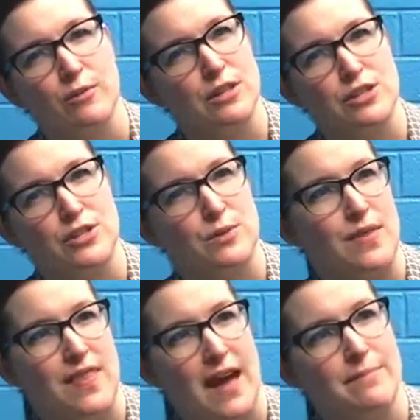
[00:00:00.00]
what to do
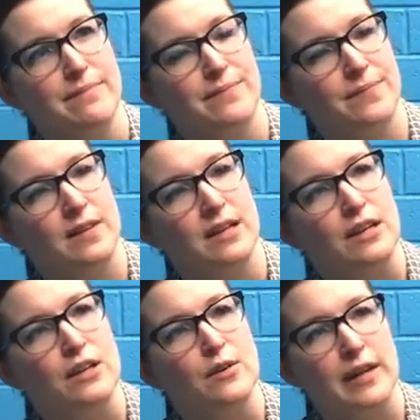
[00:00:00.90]
with them,
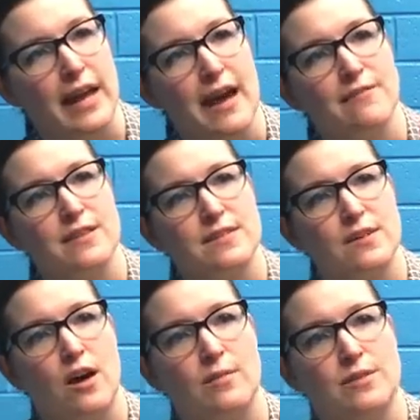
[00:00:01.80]
you can have this
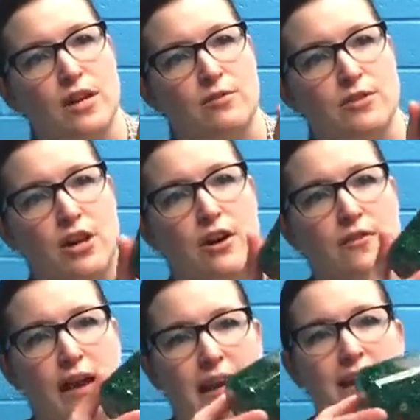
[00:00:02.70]
calm down jar
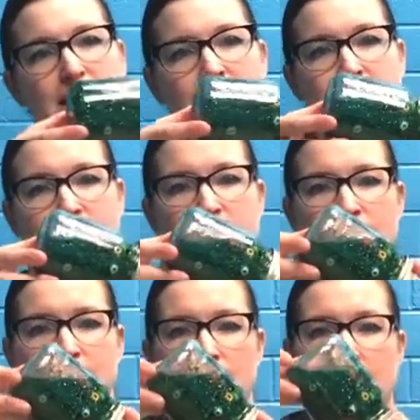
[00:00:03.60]
ready,
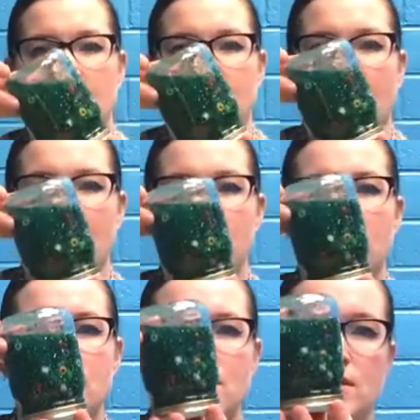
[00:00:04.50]
and you
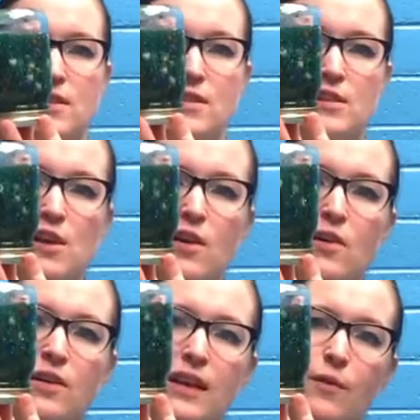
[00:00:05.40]
can just
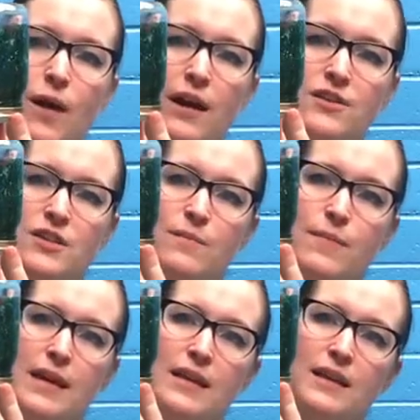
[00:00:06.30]
slowly watch the
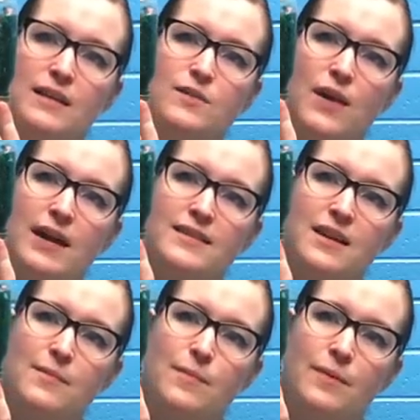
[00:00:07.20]
beads rise
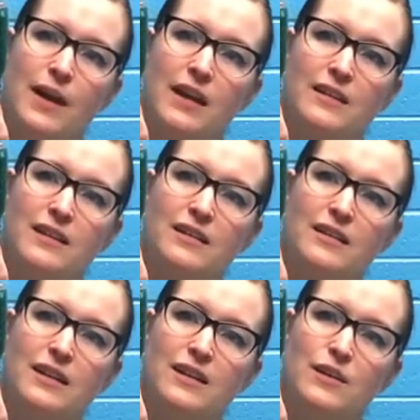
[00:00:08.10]
up and the
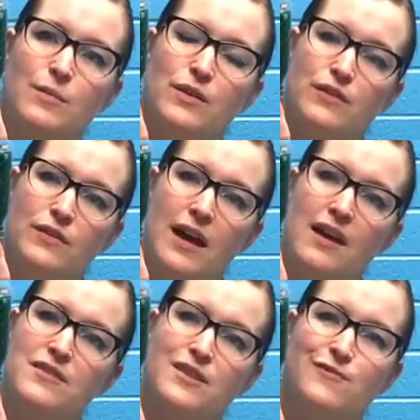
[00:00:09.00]
glitter move
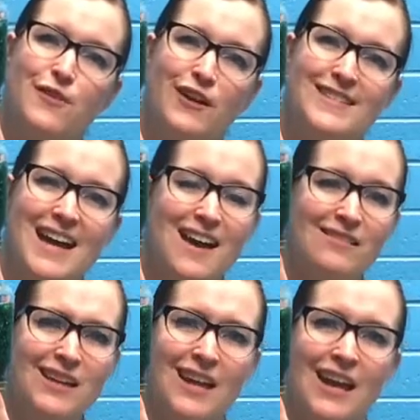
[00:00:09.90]
around and fall
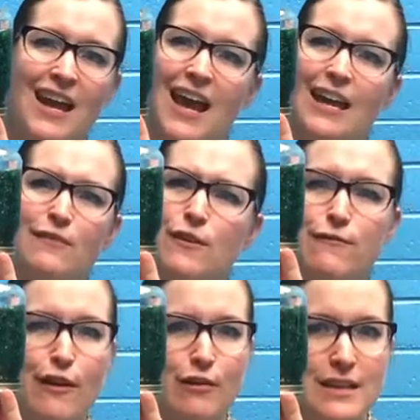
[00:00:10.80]
down. And if you
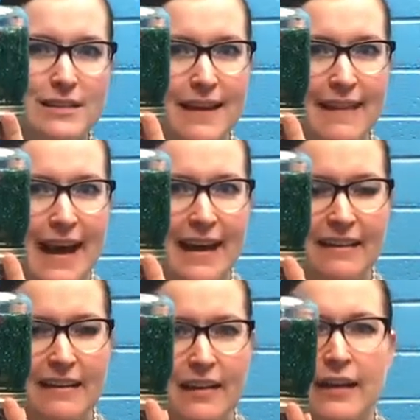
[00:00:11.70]
focus on
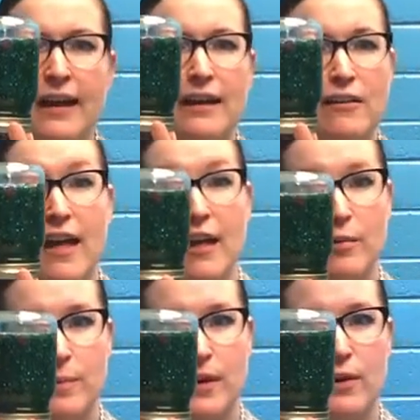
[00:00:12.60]
that, it'll
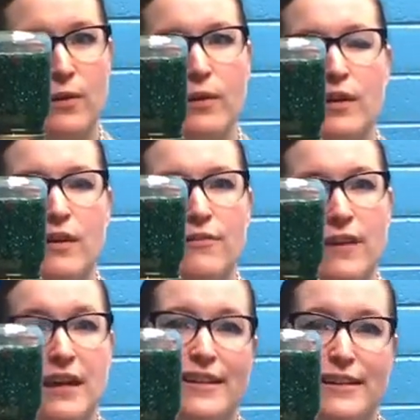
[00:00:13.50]
help you
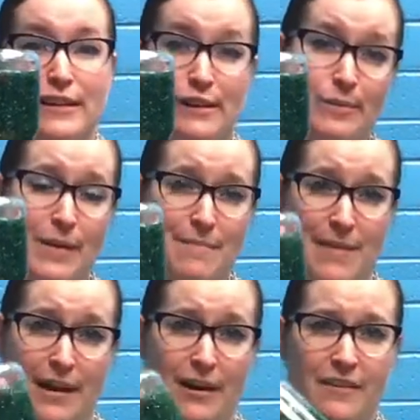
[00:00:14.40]
feel a little bit
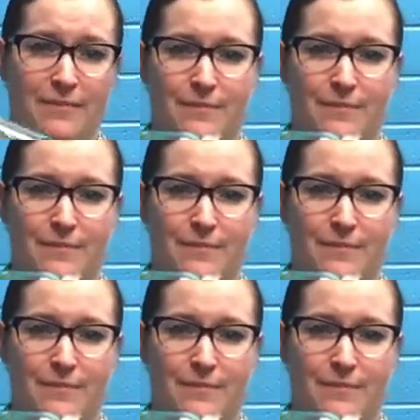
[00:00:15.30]
better.